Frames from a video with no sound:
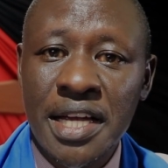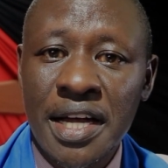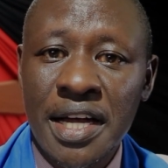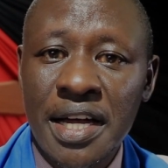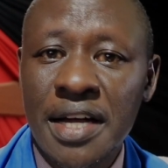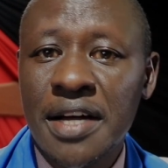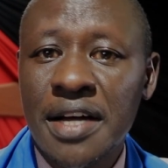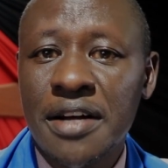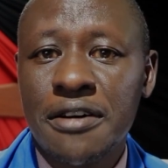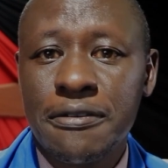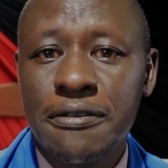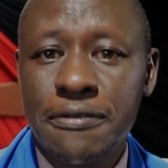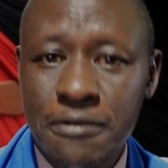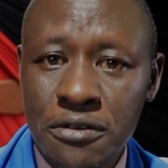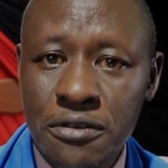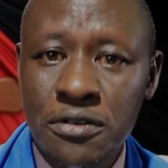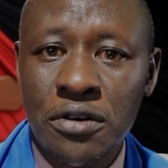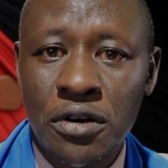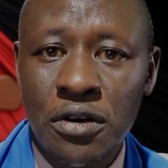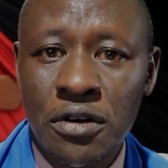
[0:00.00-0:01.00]
jar
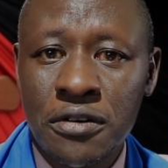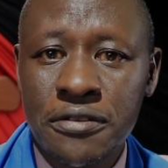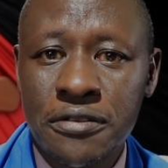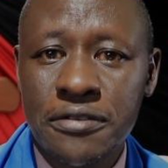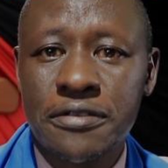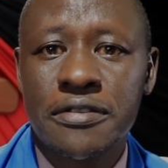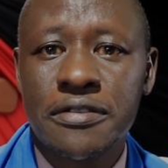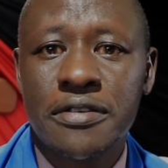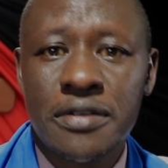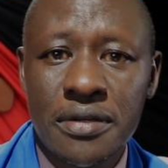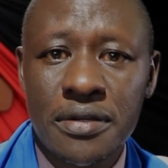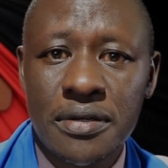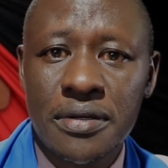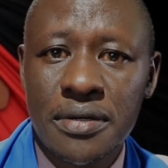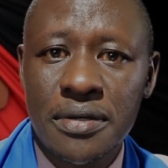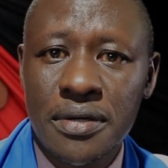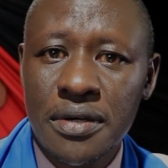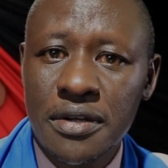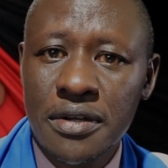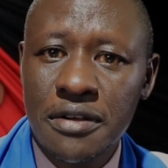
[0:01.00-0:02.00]
full of
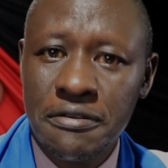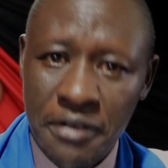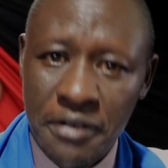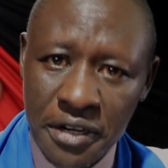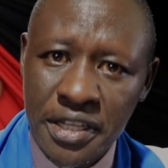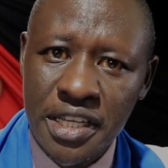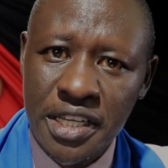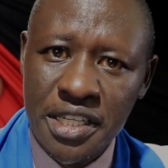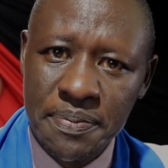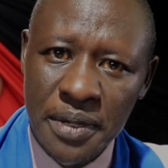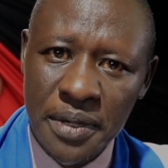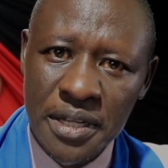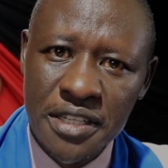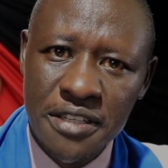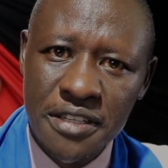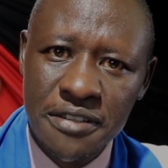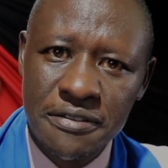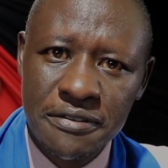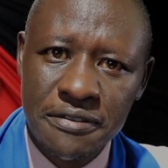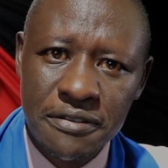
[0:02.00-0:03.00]
very
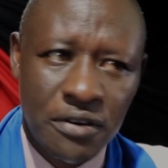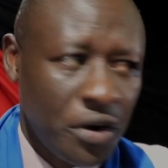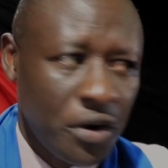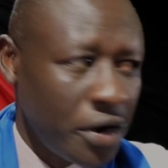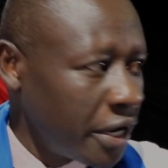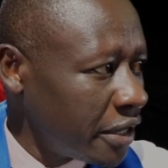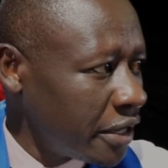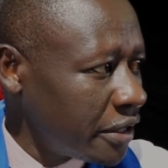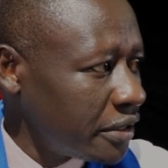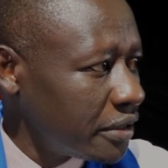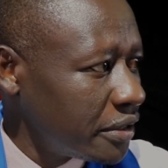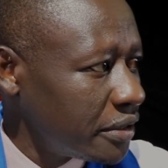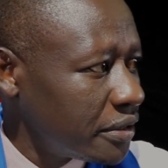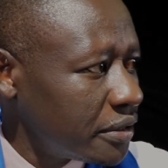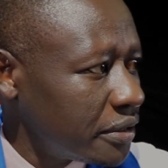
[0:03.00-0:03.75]
expensive oil,